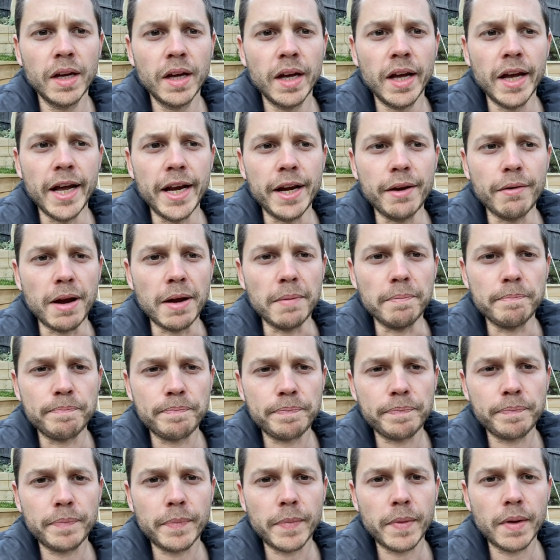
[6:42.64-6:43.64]
Anyway,
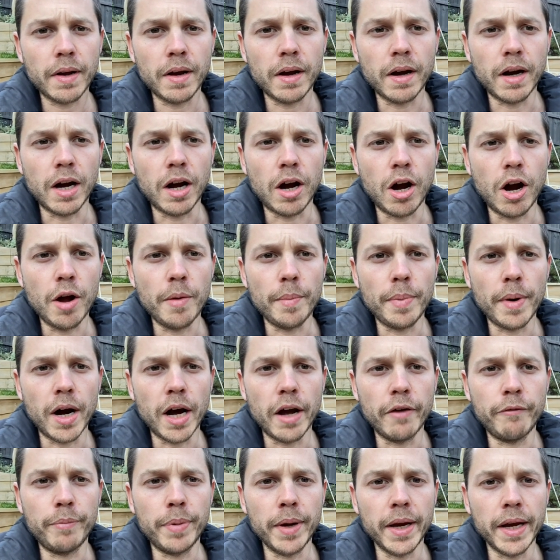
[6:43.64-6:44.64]
I hope
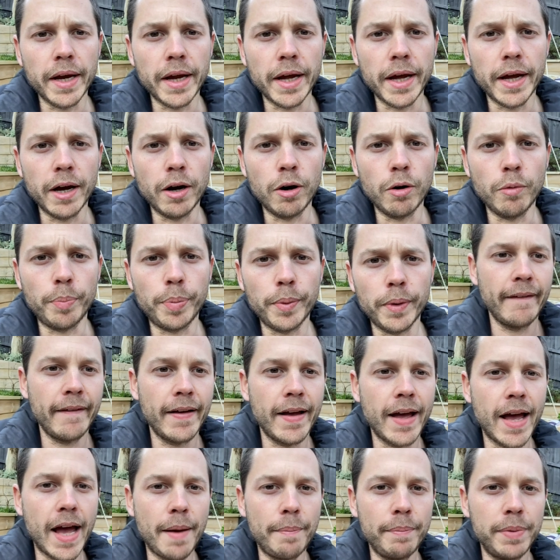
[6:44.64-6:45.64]
I've been a help.
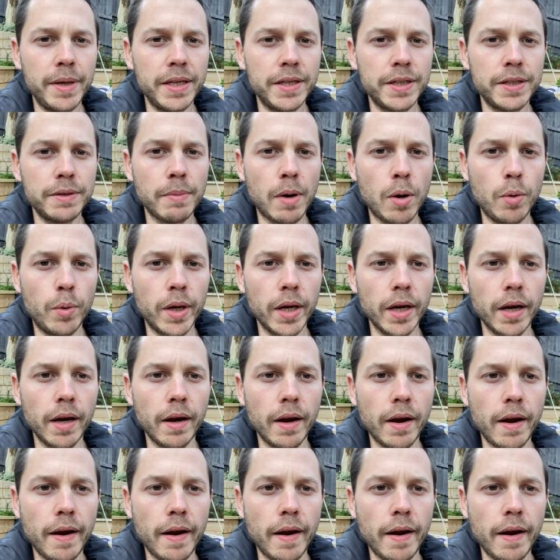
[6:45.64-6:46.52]
Happy smoking.